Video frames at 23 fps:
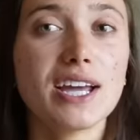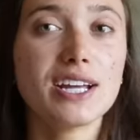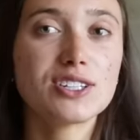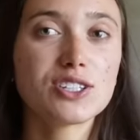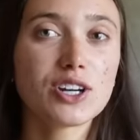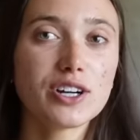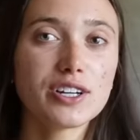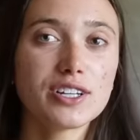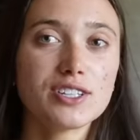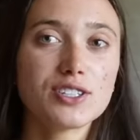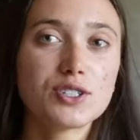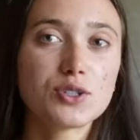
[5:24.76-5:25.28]
it's
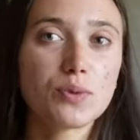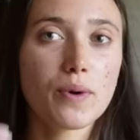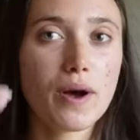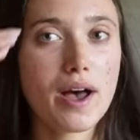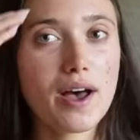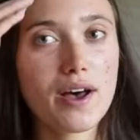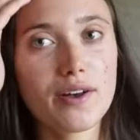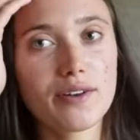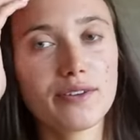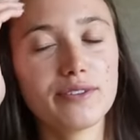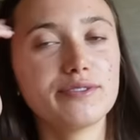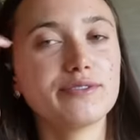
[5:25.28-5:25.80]
already
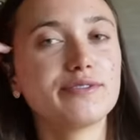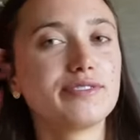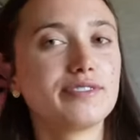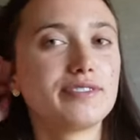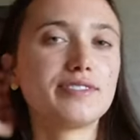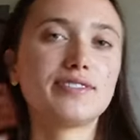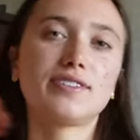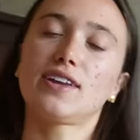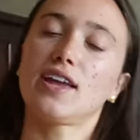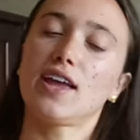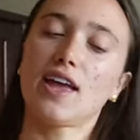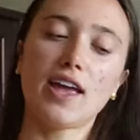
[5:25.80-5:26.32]
12
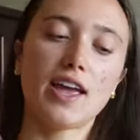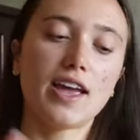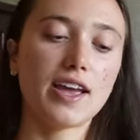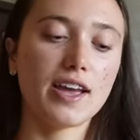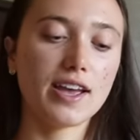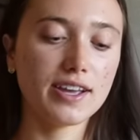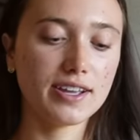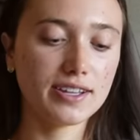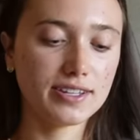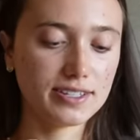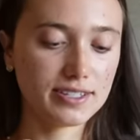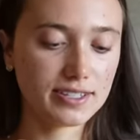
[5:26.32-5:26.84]

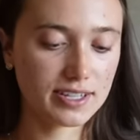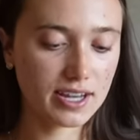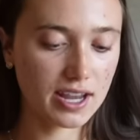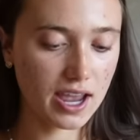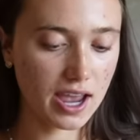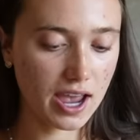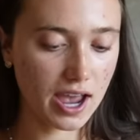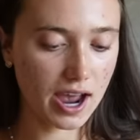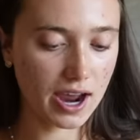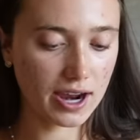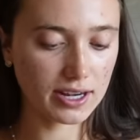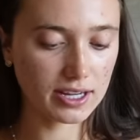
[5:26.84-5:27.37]
and
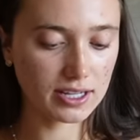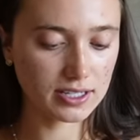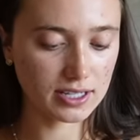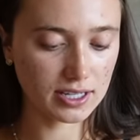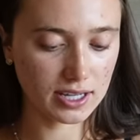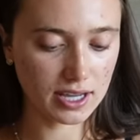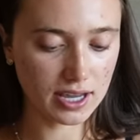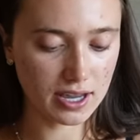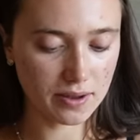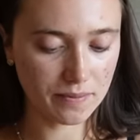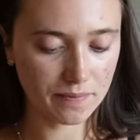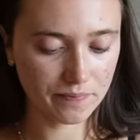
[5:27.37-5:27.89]
I need to
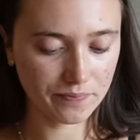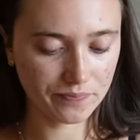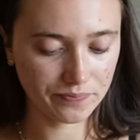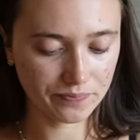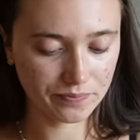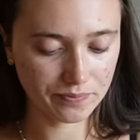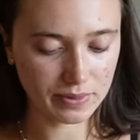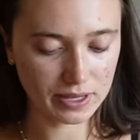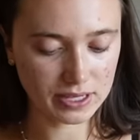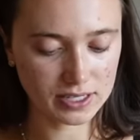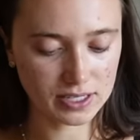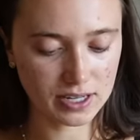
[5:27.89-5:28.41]
get
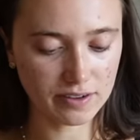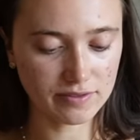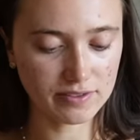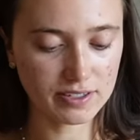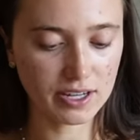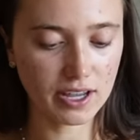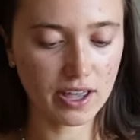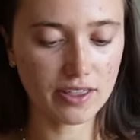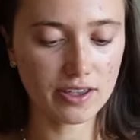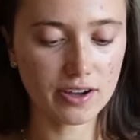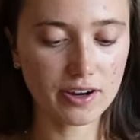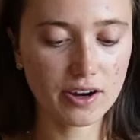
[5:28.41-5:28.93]
my stuff
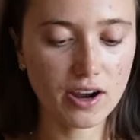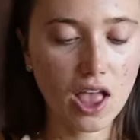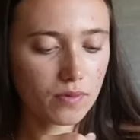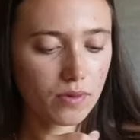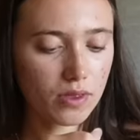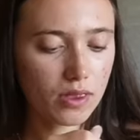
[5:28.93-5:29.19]
together.